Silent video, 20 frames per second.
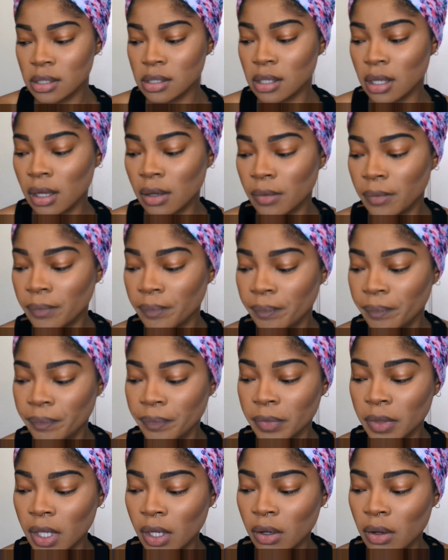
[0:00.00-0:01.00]
So
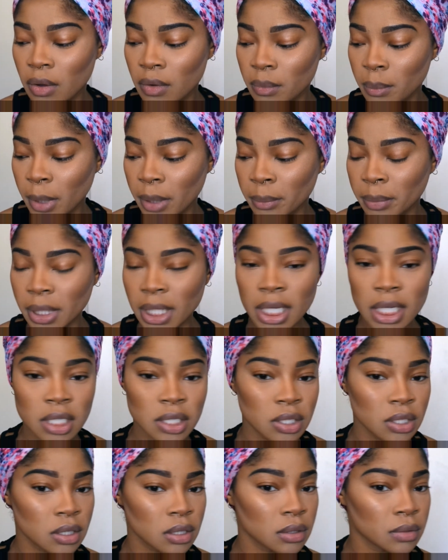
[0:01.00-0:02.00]
I go on with my
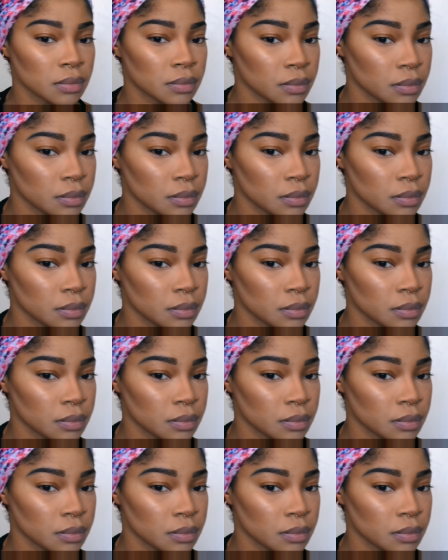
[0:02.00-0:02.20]
blush.